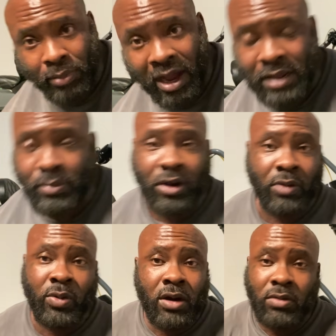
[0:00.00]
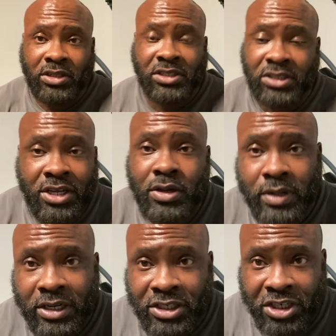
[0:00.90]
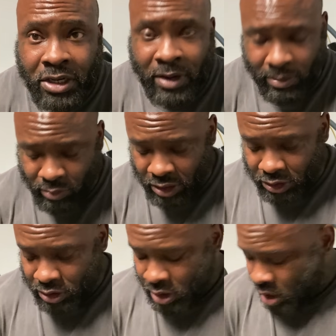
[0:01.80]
bodybuilding. We don't want to see you in a gym that much.